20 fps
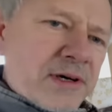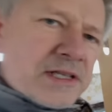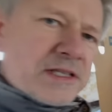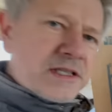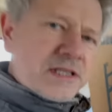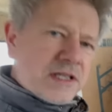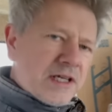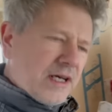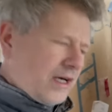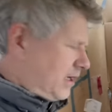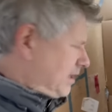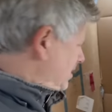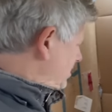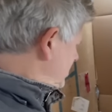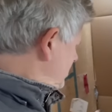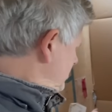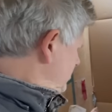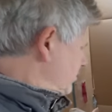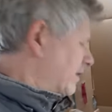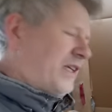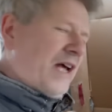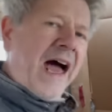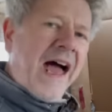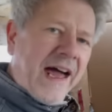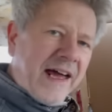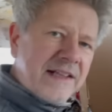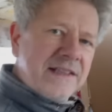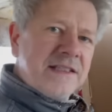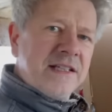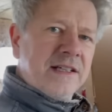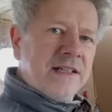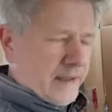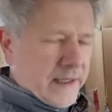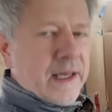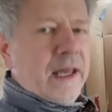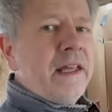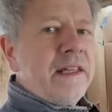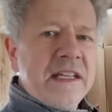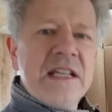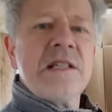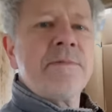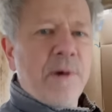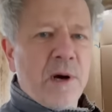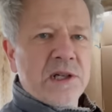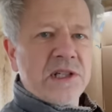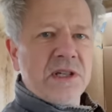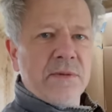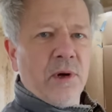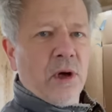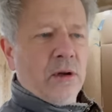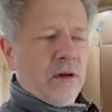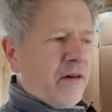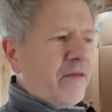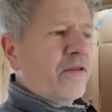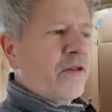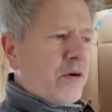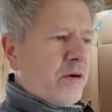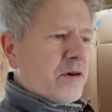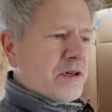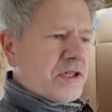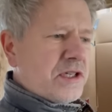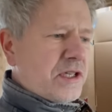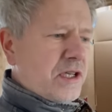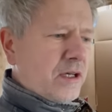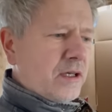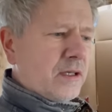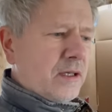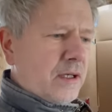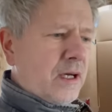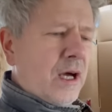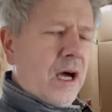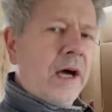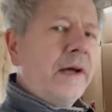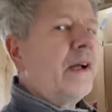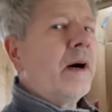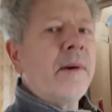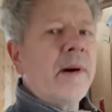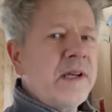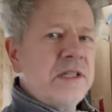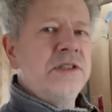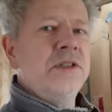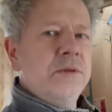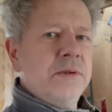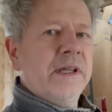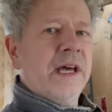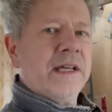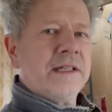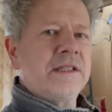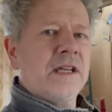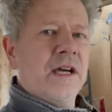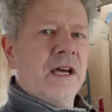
it with the hand. It is possible, of course, uh, and I might do that.